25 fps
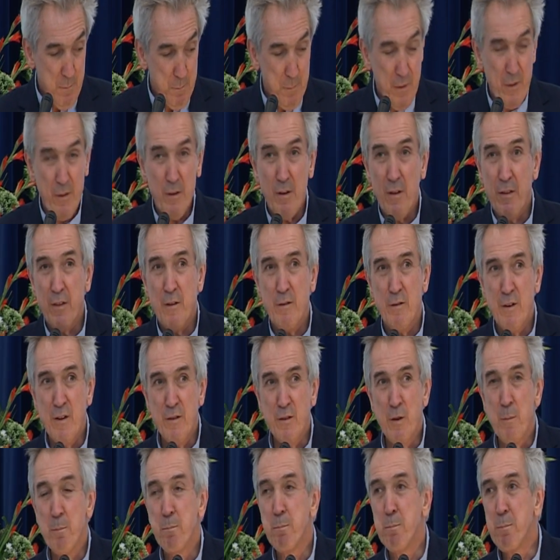But there
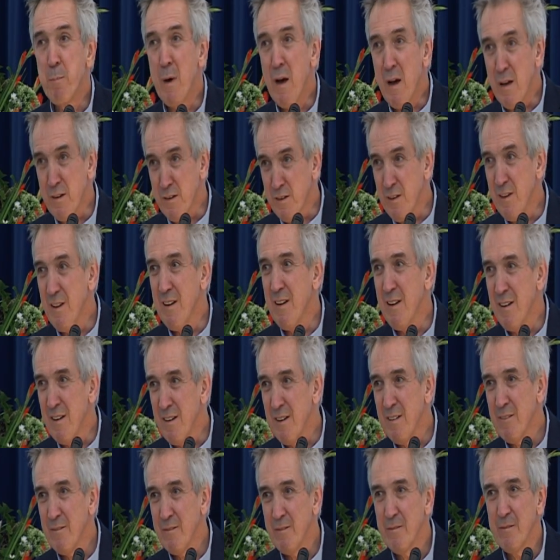is a but here.
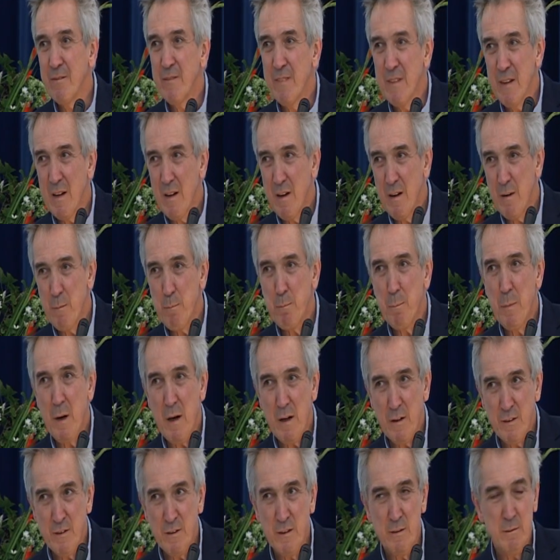
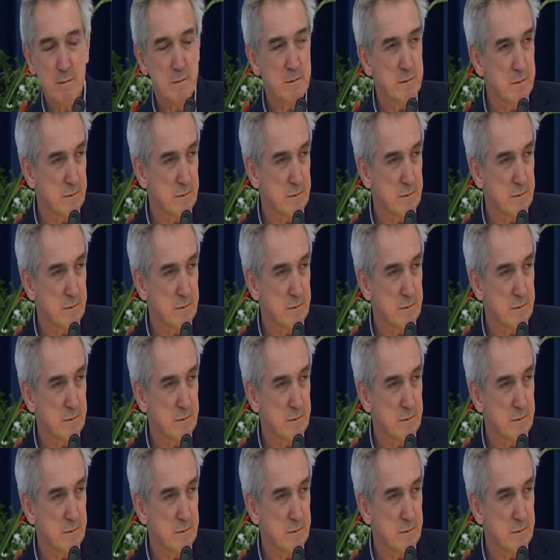But.